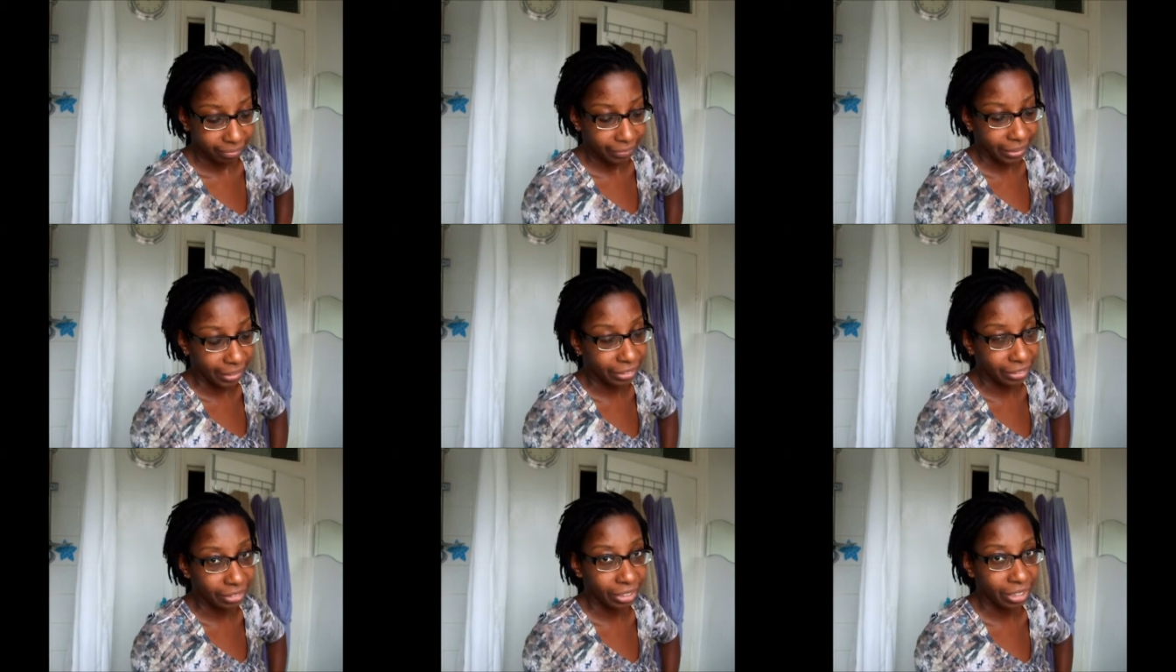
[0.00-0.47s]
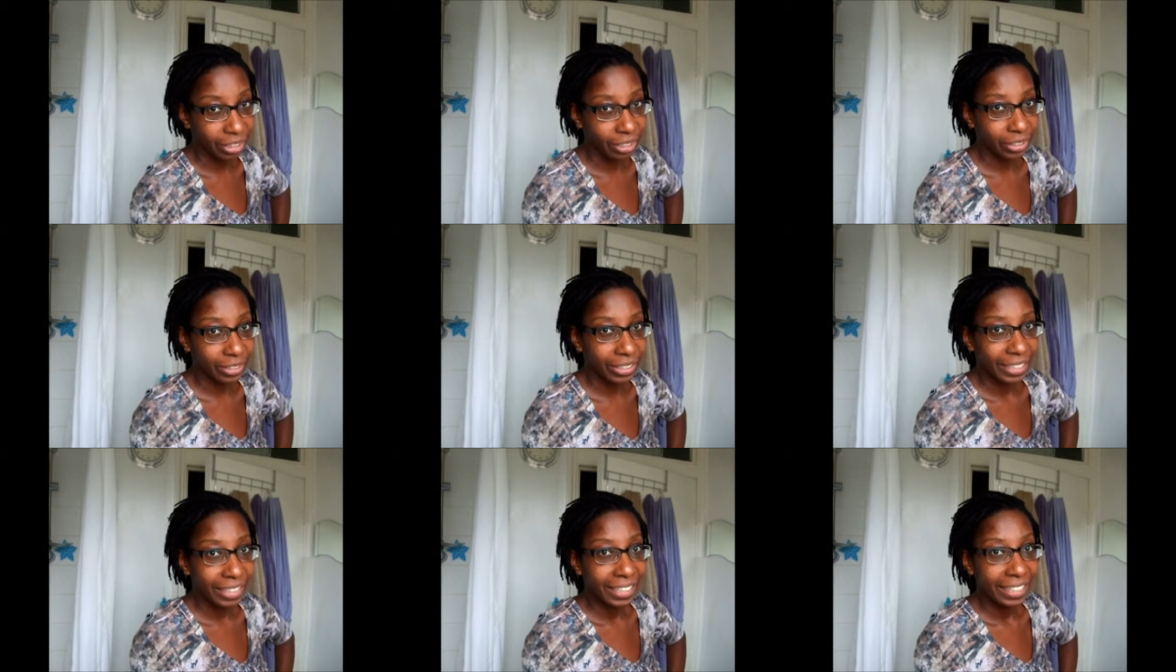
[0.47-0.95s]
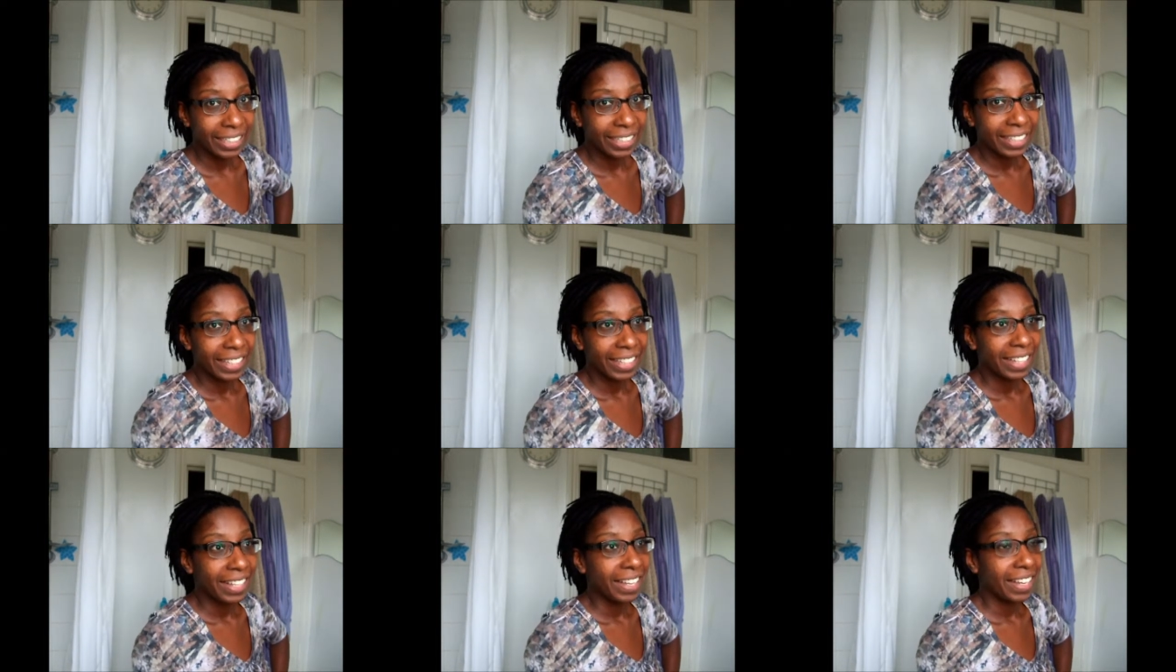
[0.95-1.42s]
I don't know.
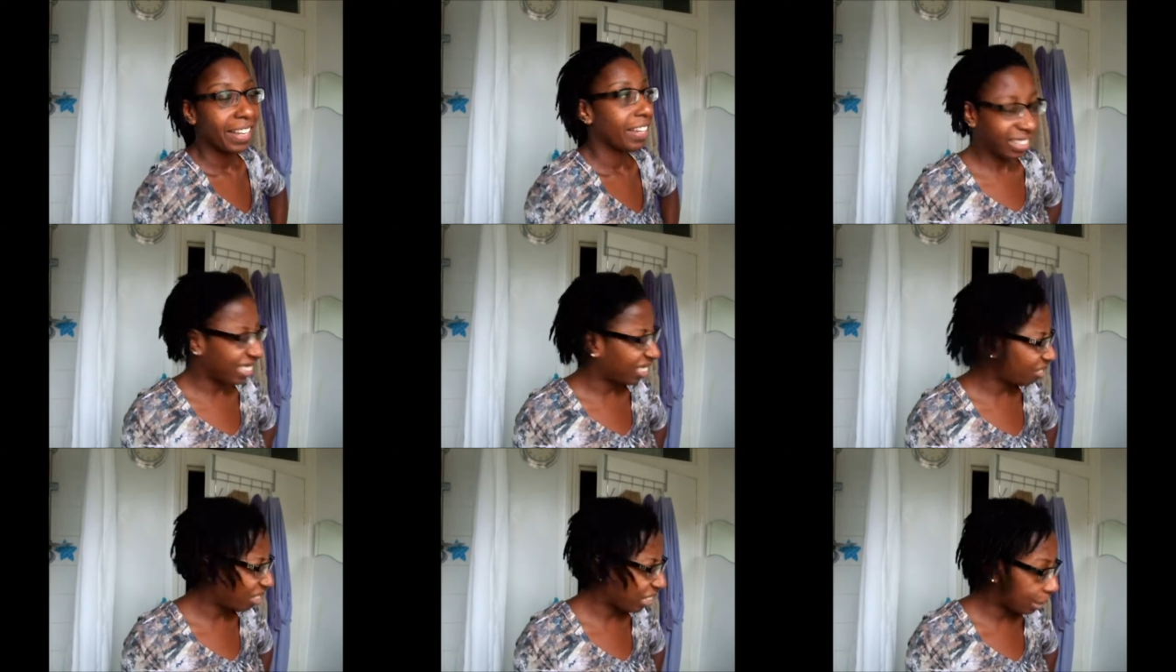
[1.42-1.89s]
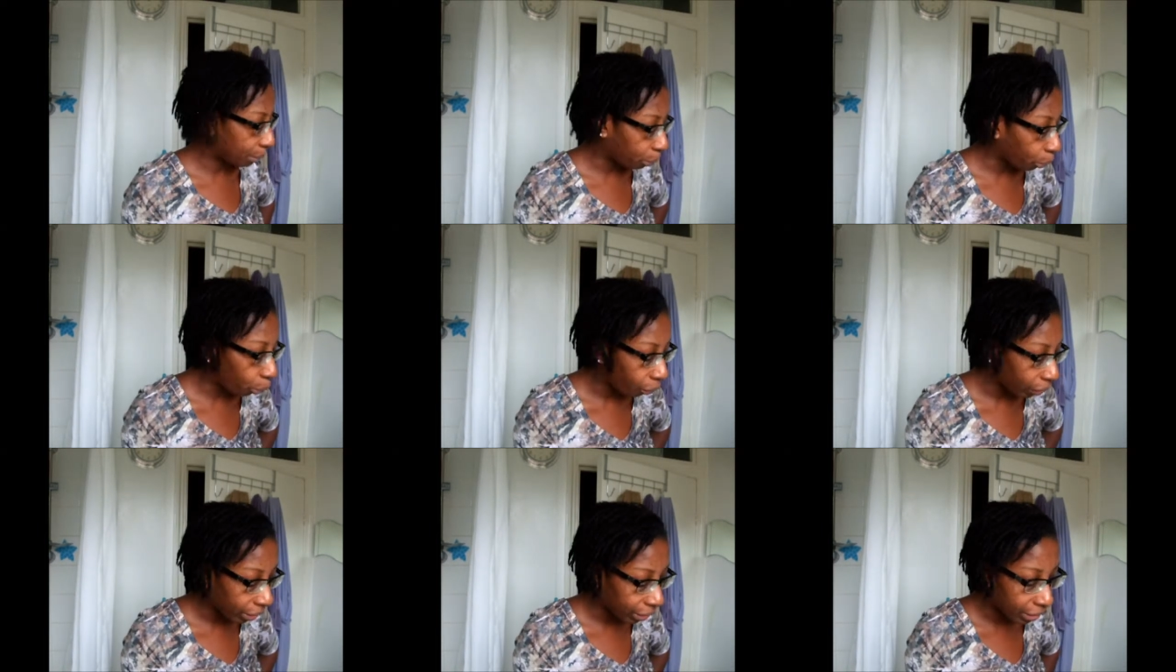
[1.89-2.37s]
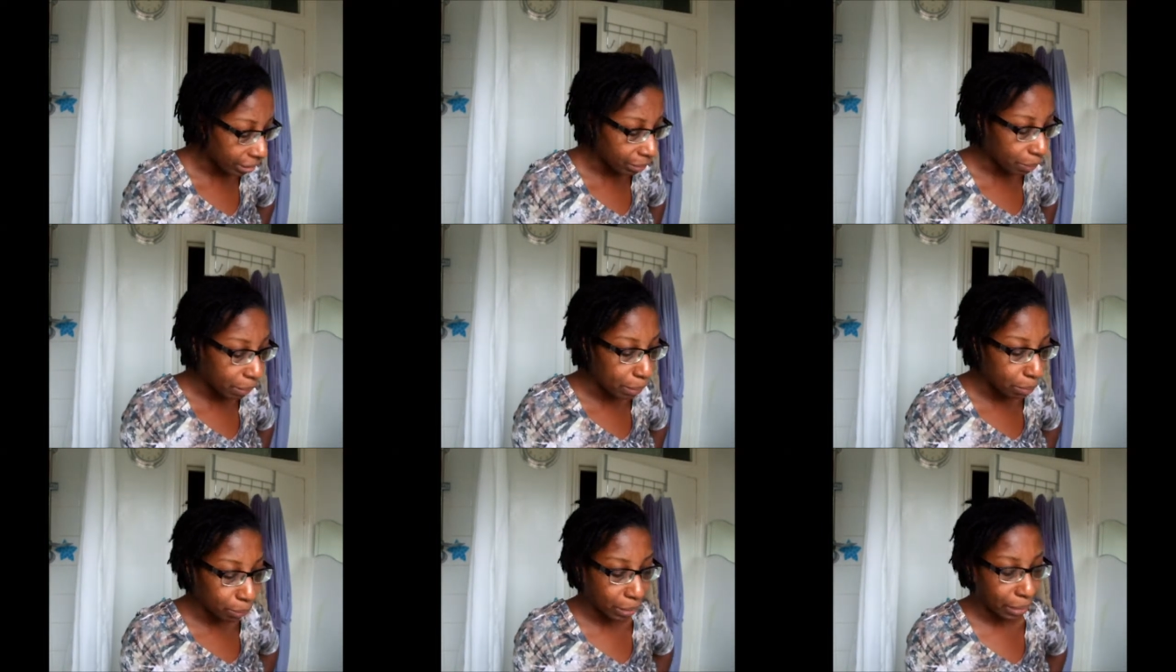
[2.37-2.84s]
Uh, it's really boring because
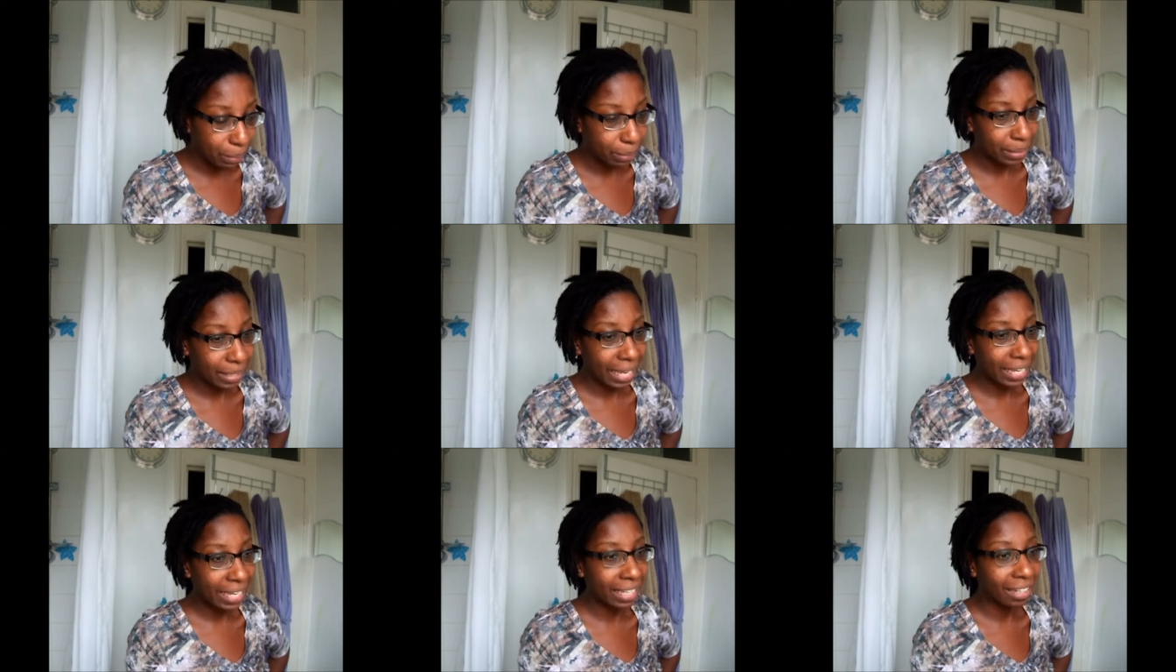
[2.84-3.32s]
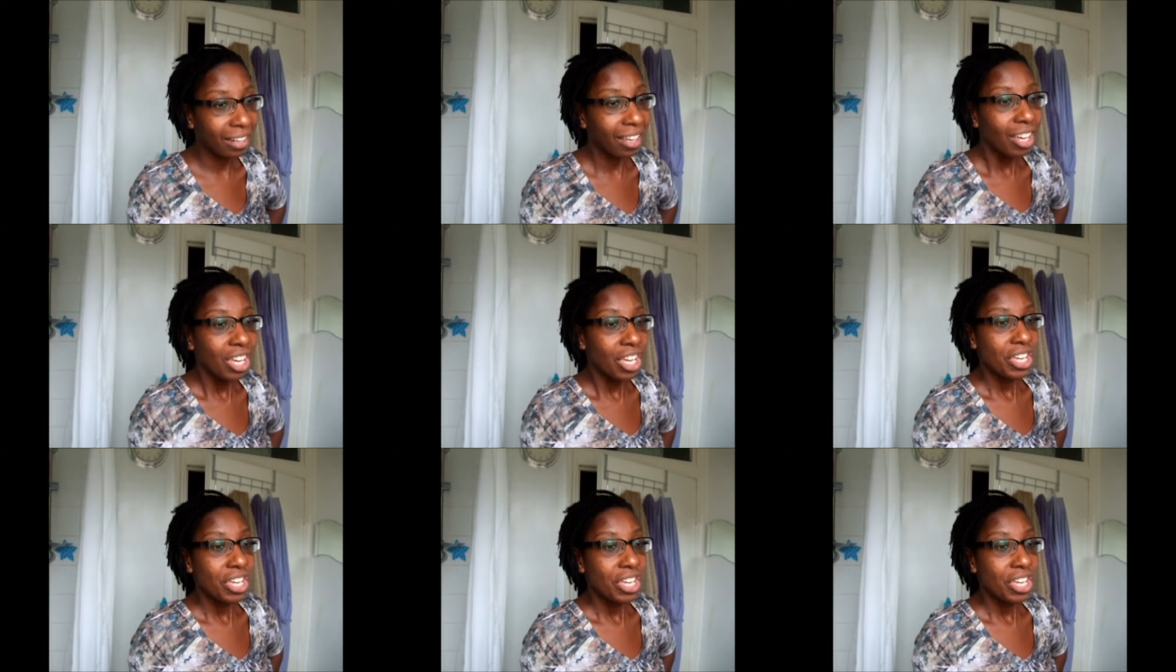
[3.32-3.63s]
people keep saying,